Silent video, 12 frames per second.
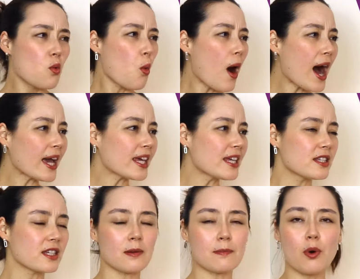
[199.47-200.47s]
why is
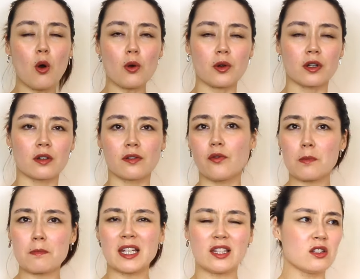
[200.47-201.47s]
it important for
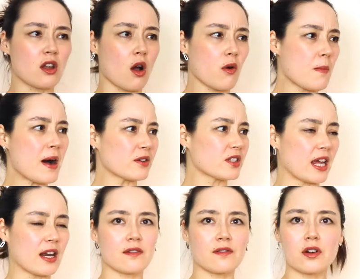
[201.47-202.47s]
me to know about stative